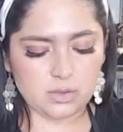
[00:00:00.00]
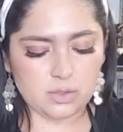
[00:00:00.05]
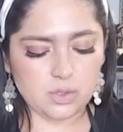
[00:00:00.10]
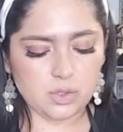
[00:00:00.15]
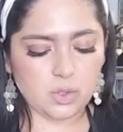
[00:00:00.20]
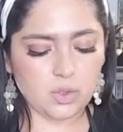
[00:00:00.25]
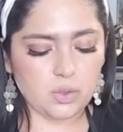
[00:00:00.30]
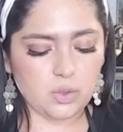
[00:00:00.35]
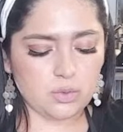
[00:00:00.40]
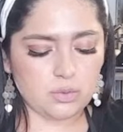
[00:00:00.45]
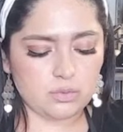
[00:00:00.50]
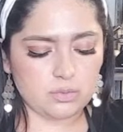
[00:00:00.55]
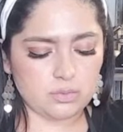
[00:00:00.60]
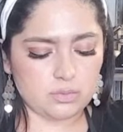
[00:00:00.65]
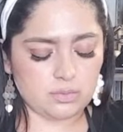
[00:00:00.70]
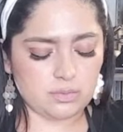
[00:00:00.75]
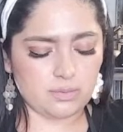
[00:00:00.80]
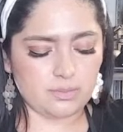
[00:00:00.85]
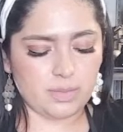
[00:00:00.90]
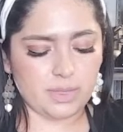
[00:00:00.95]
So,
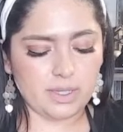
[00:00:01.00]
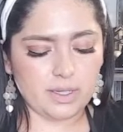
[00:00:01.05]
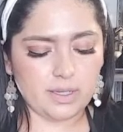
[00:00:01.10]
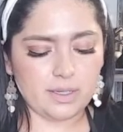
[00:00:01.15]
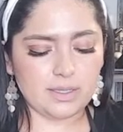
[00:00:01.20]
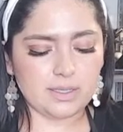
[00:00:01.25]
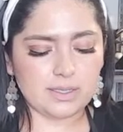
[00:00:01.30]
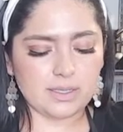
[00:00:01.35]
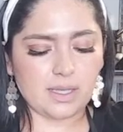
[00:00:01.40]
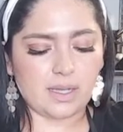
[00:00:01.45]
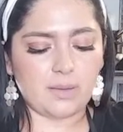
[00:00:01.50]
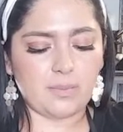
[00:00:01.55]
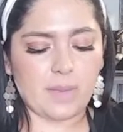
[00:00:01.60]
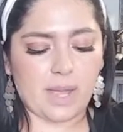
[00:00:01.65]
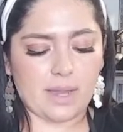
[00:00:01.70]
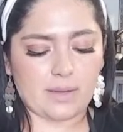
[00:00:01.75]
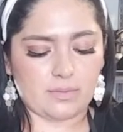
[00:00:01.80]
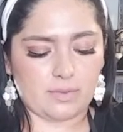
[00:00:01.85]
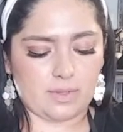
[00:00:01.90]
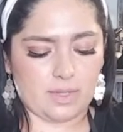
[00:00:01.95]
but it's not a
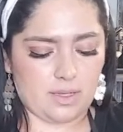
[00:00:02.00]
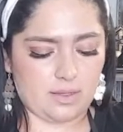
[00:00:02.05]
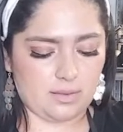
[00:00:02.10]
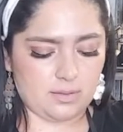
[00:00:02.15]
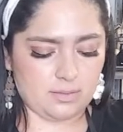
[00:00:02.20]
bad thing.